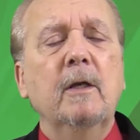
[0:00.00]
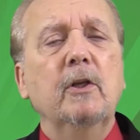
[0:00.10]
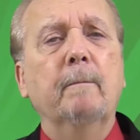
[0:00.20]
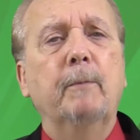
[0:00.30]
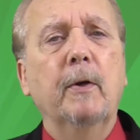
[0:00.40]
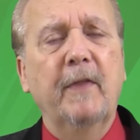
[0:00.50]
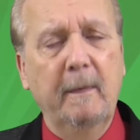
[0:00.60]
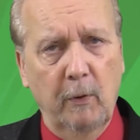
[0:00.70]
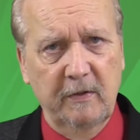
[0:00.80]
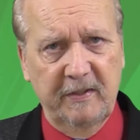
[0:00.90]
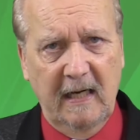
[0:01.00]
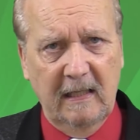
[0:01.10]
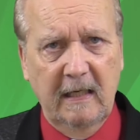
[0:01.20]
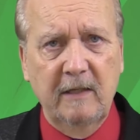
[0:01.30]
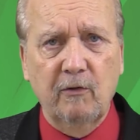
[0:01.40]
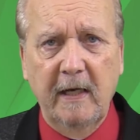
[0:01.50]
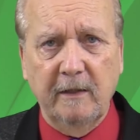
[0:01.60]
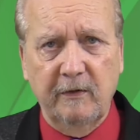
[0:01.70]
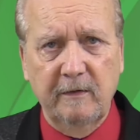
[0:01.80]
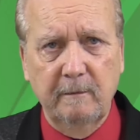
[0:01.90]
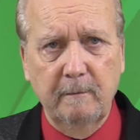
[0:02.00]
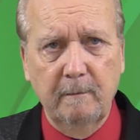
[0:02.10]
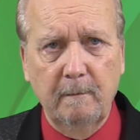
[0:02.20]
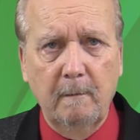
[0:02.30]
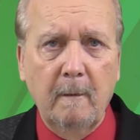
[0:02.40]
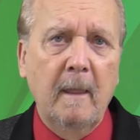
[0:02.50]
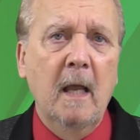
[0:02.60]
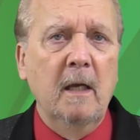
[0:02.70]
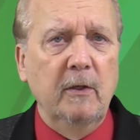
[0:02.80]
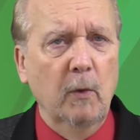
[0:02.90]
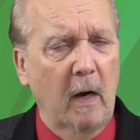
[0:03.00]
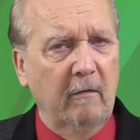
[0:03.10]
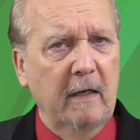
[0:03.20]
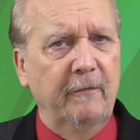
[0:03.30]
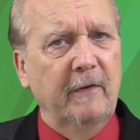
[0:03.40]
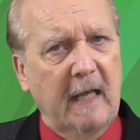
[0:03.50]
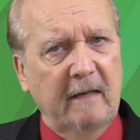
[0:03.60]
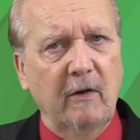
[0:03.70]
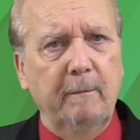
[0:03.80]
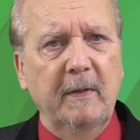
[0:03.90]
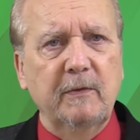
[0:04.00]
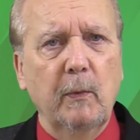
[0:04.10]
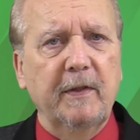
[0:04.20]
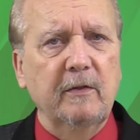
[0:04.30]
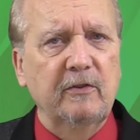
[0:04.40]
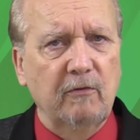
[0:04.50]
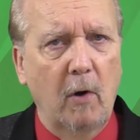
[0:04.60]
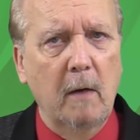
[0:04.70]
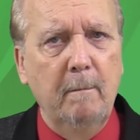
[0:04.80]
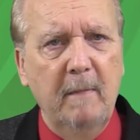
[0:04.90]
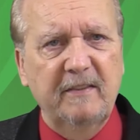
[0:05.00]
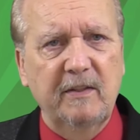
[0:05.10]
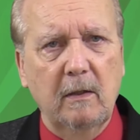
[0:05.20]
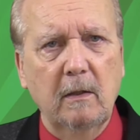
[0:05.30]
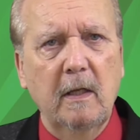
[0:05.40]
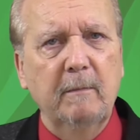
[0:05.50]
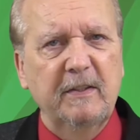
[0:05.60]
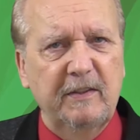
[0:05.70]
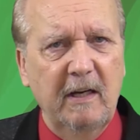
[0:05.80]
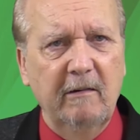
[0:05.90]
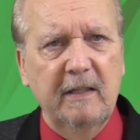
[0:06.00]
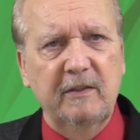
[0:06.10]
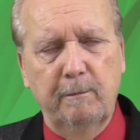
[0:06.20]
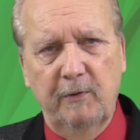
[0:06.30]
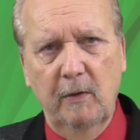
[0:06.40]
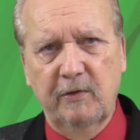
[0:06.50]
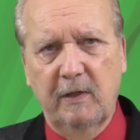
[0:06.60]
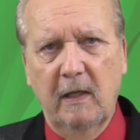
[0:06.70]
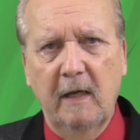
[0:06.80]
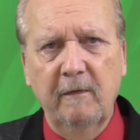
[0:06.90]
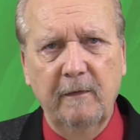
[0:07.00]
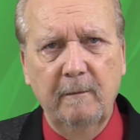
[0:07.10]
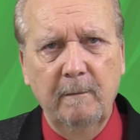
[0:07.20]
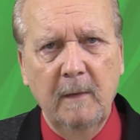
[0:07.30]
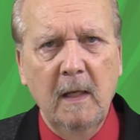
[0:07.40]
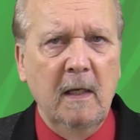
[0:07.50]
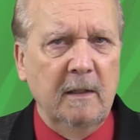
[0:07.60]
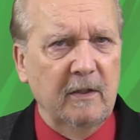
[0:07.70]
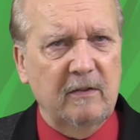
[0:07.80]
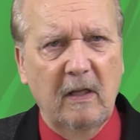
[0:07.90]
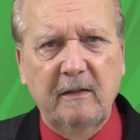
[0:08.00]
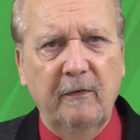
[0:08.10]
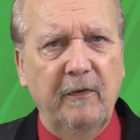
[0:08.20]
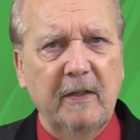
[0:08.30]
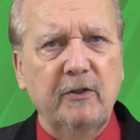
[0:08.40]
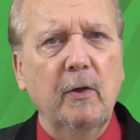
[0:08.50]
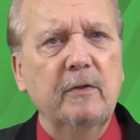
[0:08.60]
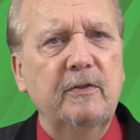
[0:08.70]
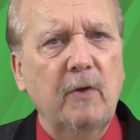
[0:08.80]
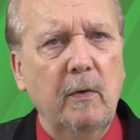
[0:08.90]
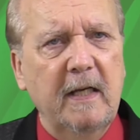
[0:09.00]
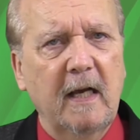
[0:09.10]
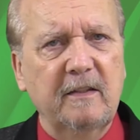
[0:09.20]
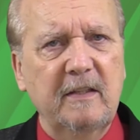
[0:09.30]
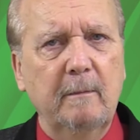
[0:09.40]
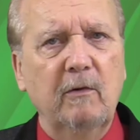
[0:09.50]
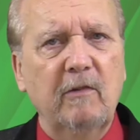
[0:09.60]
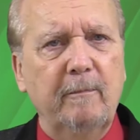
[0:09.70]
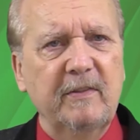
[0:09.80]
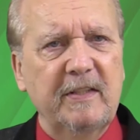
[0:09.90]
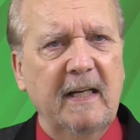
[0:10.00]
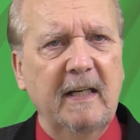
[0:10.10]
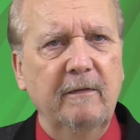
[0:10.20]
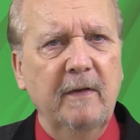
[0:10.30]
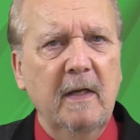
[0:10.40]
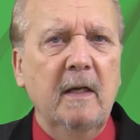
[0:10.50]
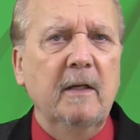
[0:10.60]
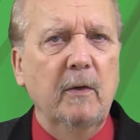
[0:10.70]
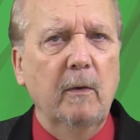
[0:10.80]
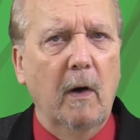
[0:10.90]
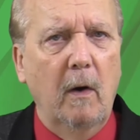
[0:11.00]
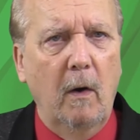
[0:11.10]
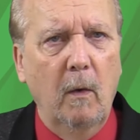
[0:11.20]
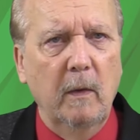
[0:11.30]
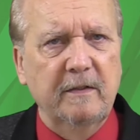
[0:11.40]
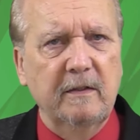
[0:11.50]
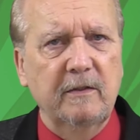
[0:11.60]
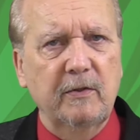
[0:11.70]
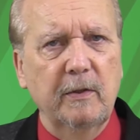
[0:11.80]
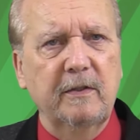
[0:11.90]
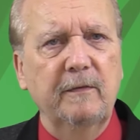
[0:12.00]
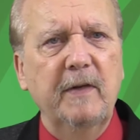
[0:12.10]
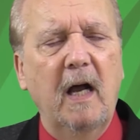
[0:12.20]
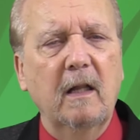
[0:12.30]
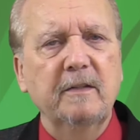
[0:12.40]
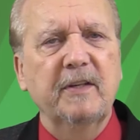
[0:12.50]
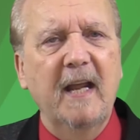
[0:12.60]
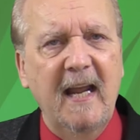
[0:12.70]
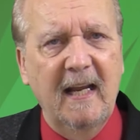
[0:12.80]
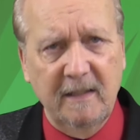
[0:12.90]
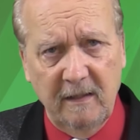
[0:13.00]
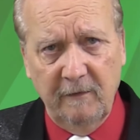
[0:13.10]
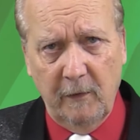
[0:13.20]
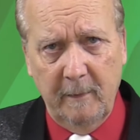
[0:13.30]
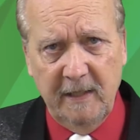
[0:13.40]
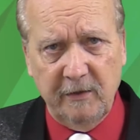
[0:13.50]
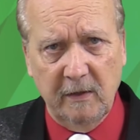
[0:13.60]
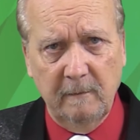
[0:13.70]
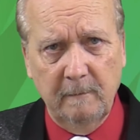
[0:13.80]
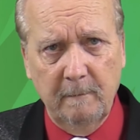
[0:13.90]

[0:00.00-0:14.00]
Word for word: Your birthday personality traits. You are a philanthropist with a strong mystical and mysterious approach to life. Just like the fish, your zodiac symbol representative, you are always in search of knowledge and information.